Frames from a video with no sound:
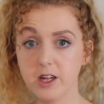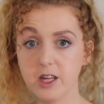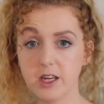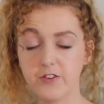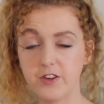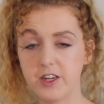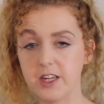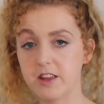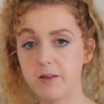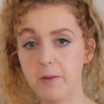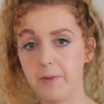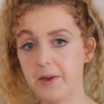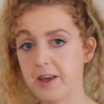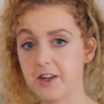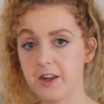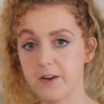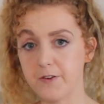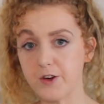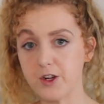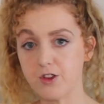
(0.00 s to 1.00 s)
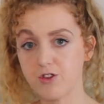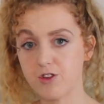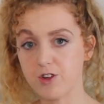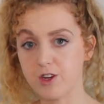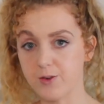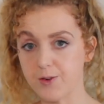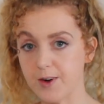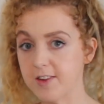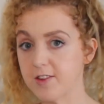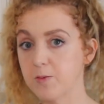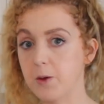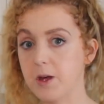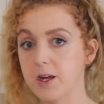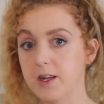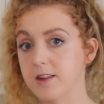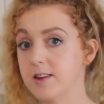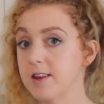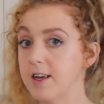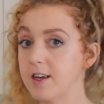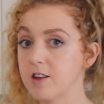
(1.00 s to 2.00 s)
like if it doesn't make a difference to your recipe and
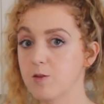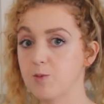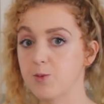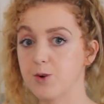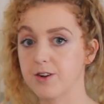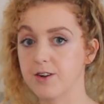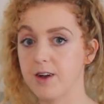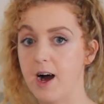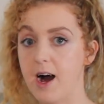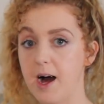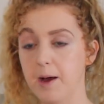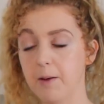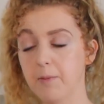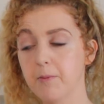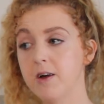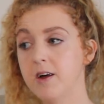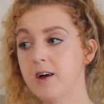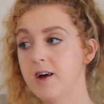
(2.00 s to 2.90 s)
it takes more time,